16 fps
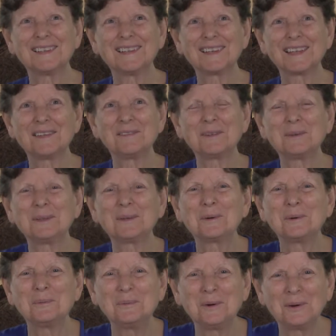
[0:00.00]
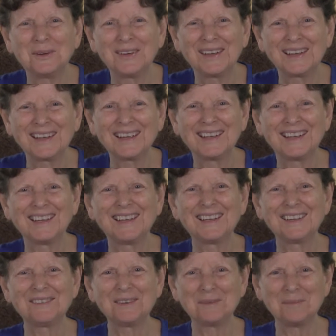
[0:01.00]
little warning,
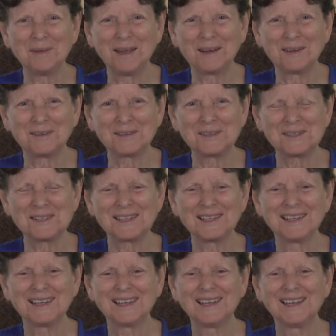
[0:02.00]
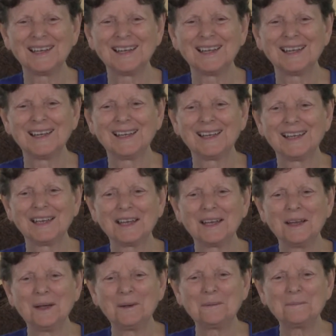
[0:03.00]
if it matters.
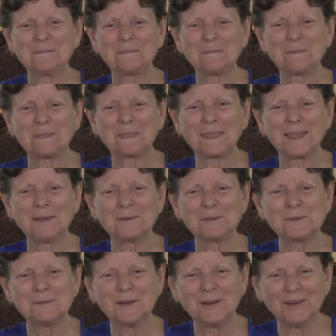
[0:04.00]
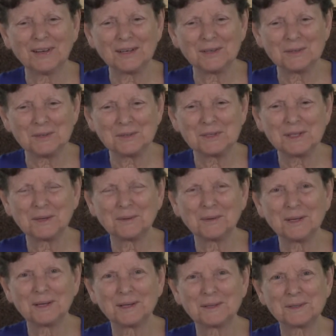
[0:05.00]
It was very interesting
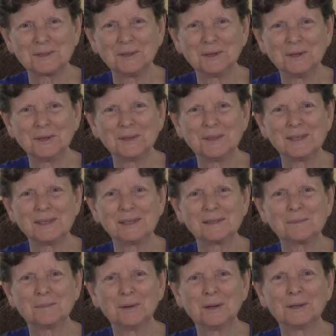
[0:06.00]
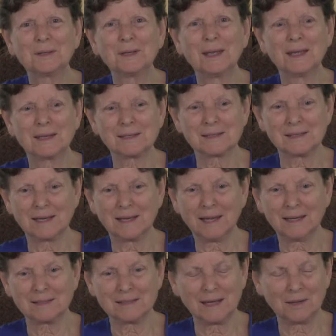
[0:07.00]
when I started these broadcasts,
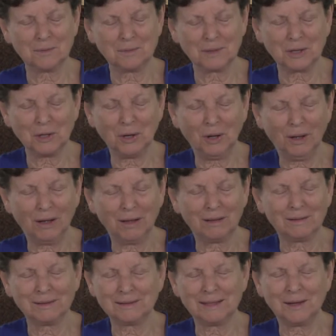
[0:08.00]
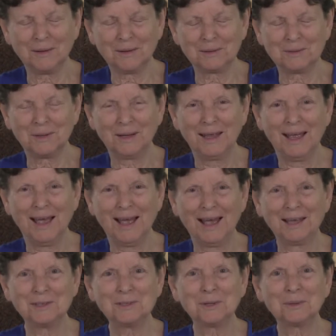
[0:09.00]
as I recall, and now I
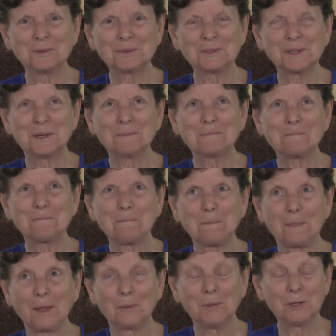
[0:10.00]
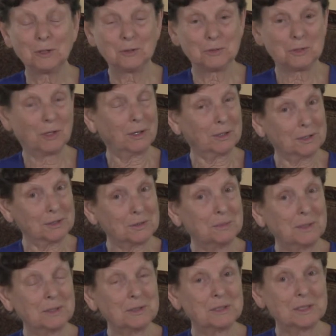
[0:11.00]
don't, when you talk as
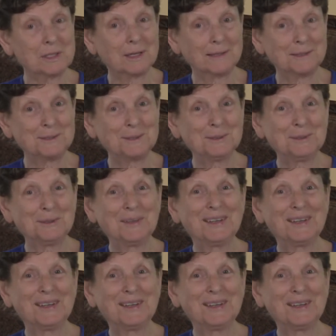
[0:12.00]
much as I do,